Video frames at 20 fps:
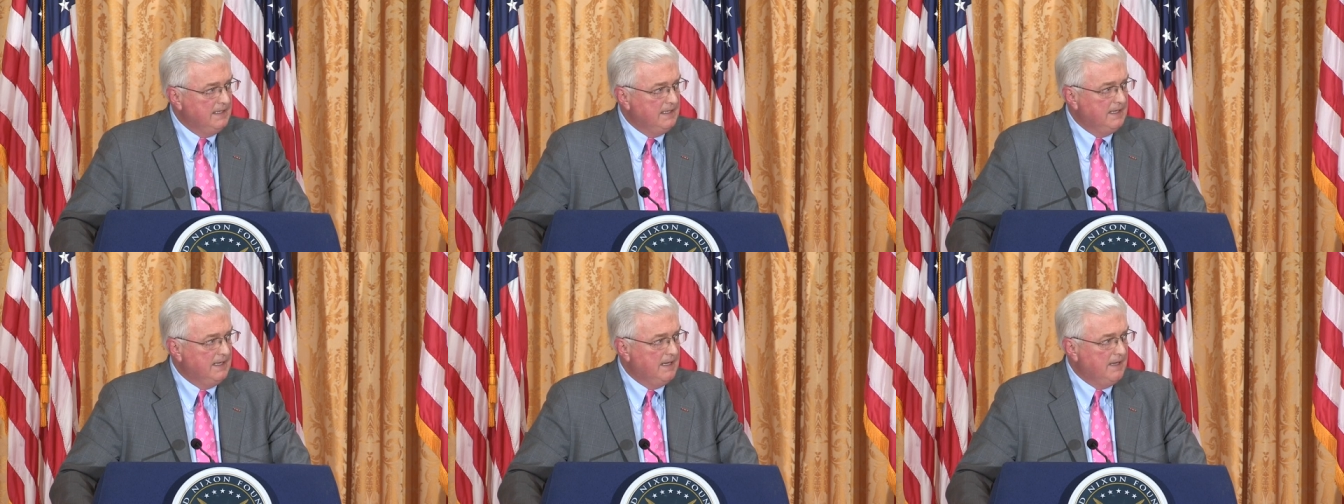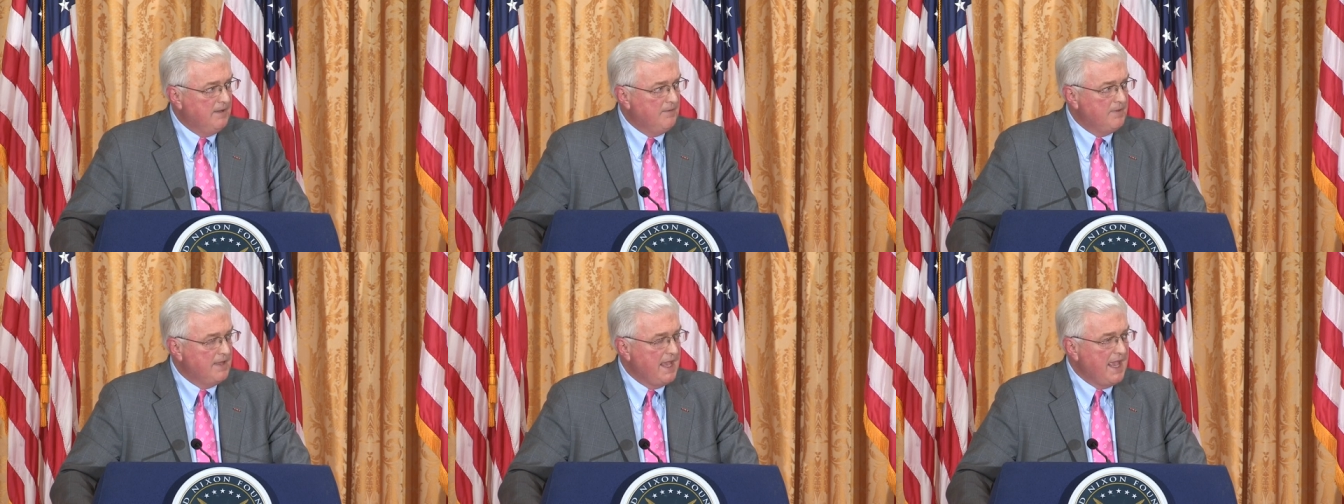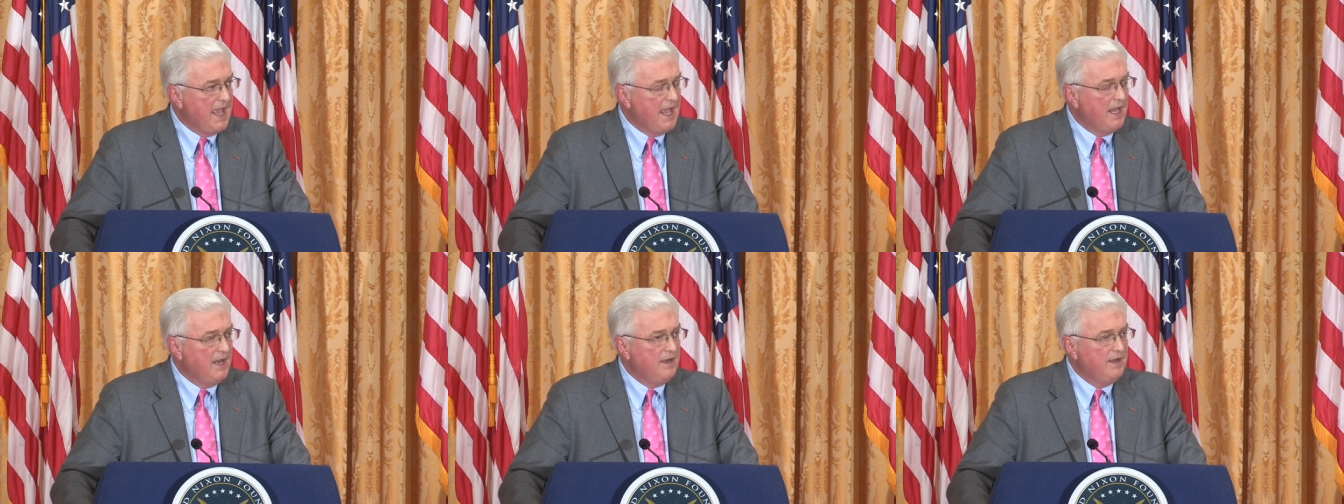Uh,
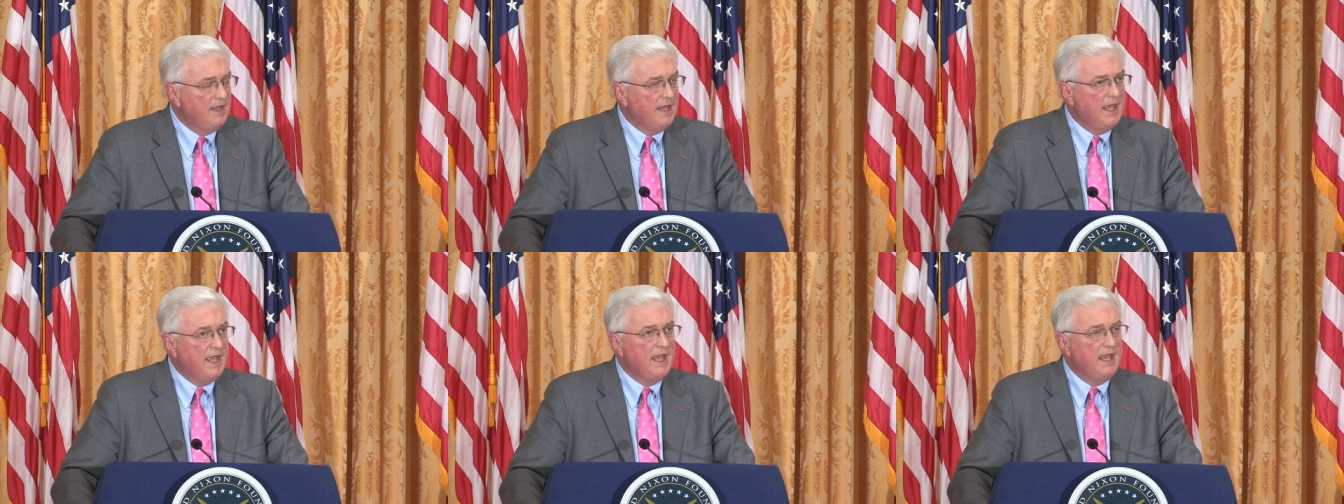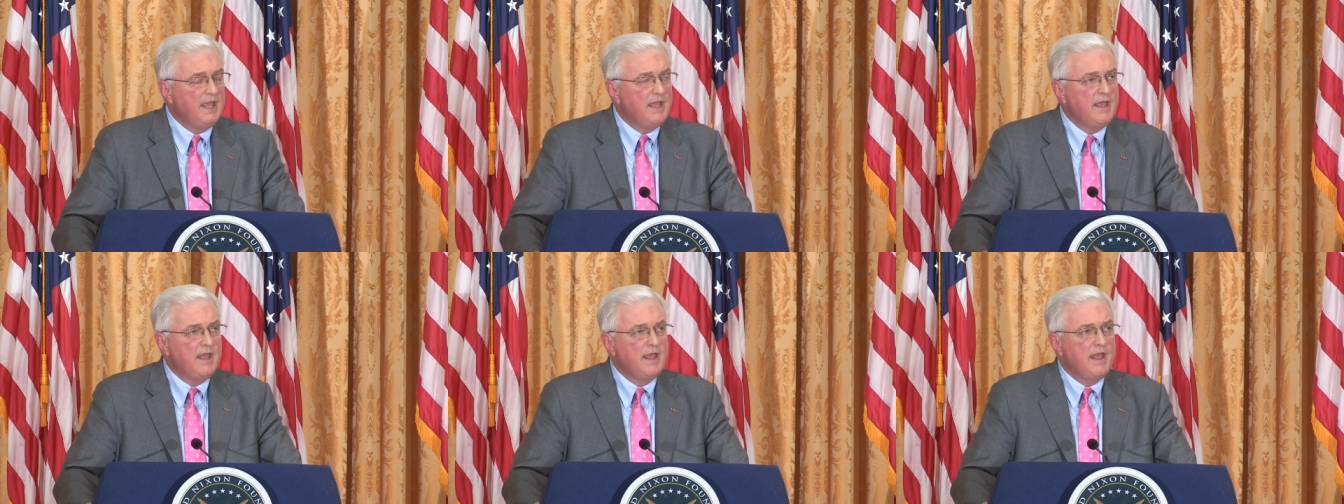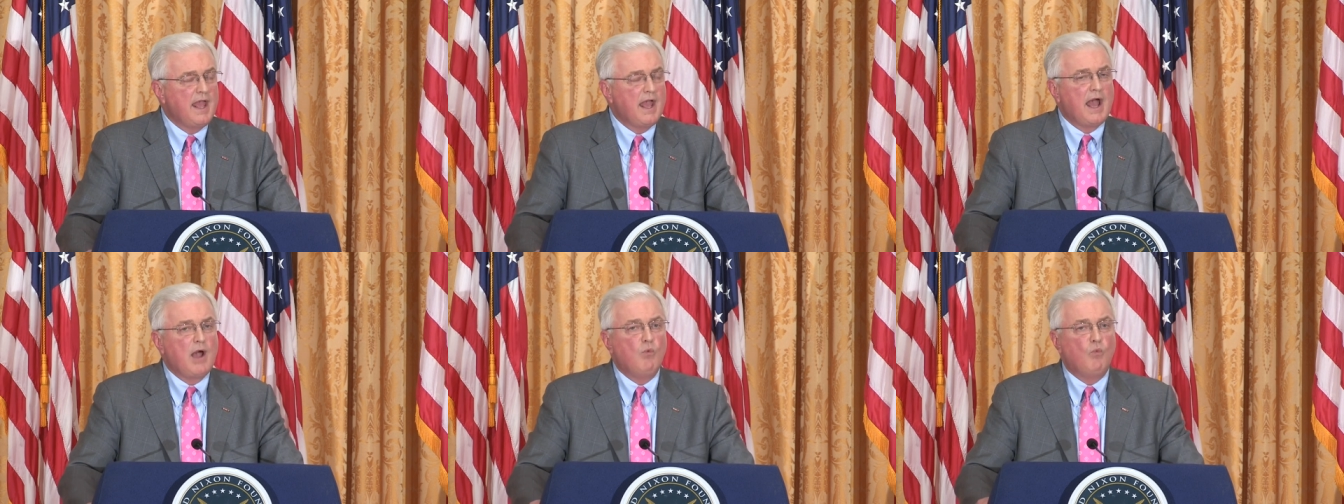and
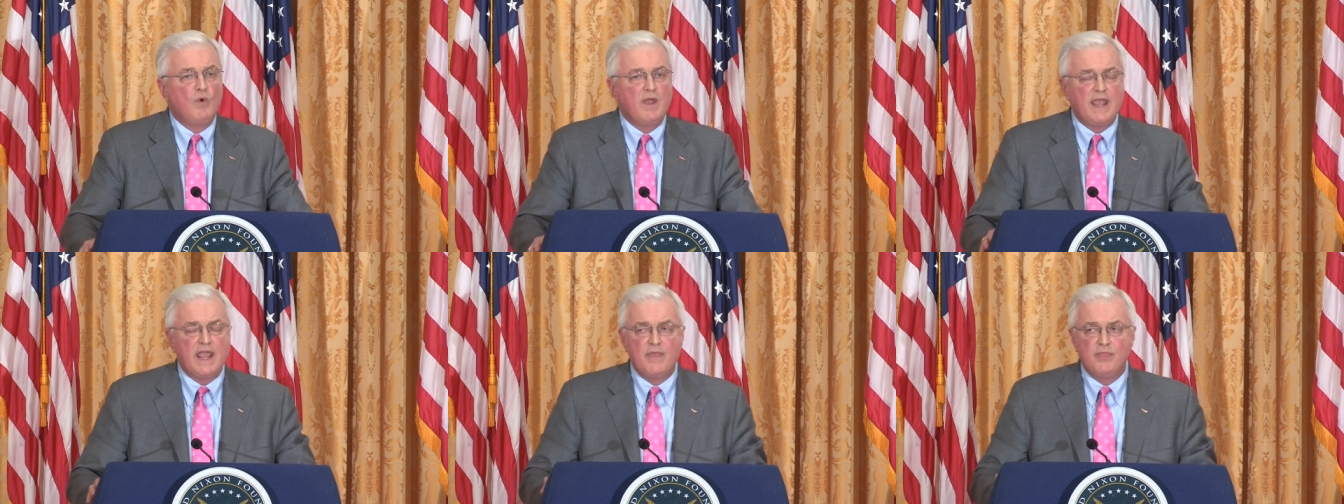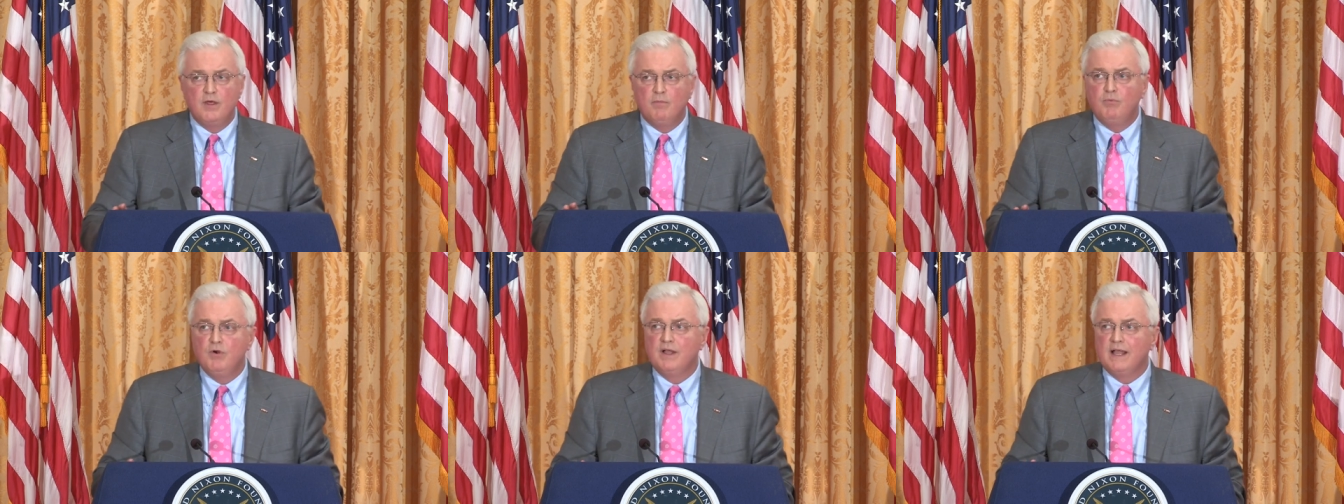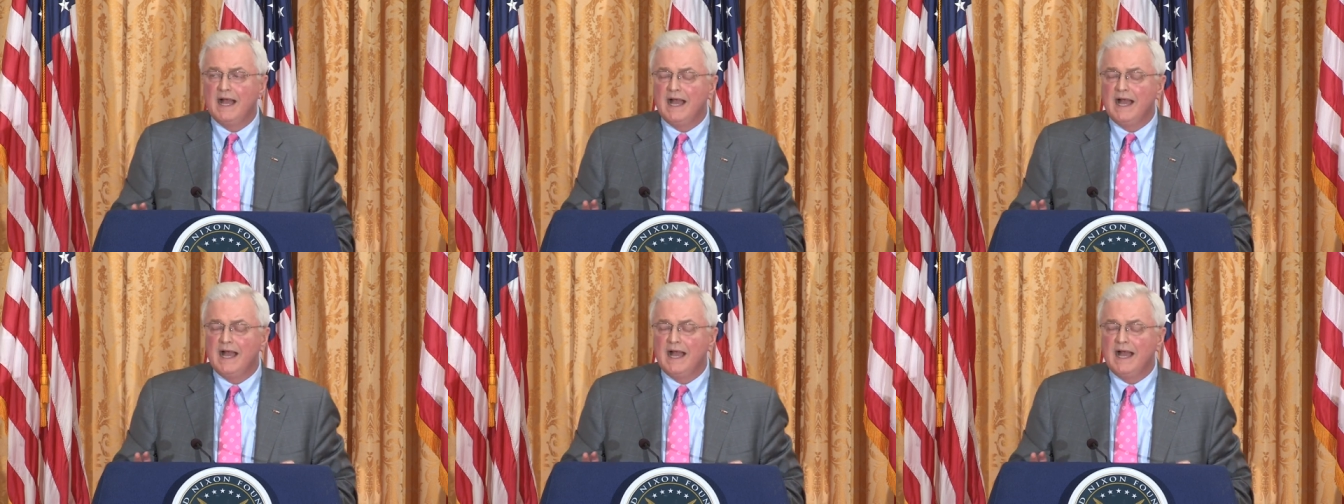we, in the book,